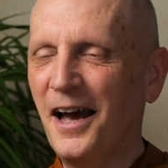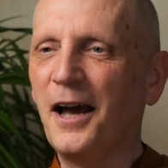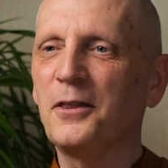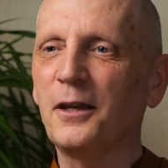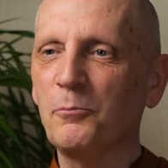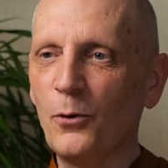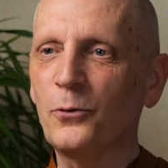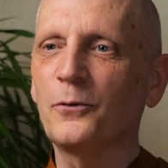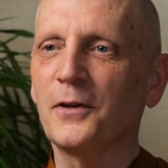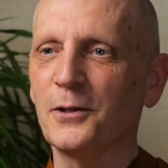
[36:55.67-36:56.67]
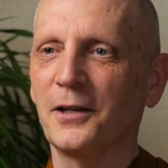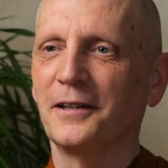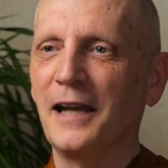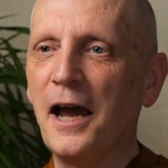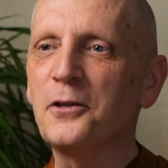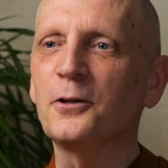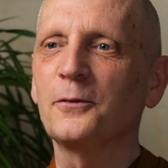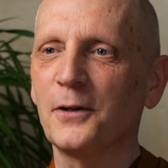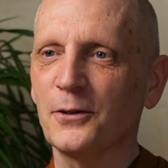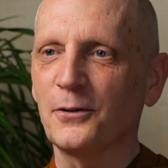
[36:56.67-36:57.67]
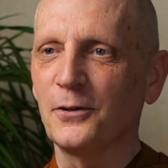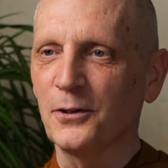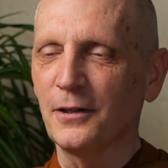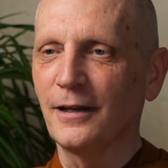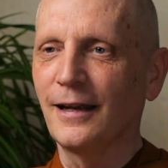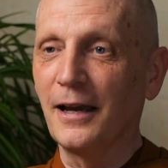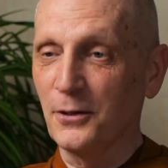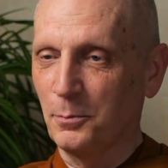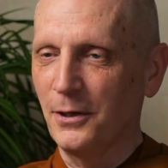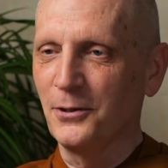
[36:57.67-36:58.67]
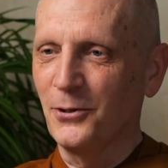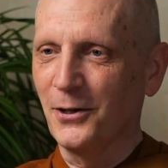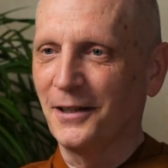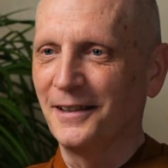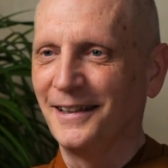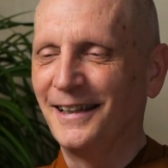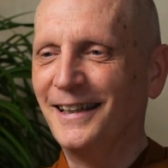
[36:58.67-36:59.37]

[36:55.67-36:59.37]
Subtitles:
I think most of us, neither of us are a spring chicken.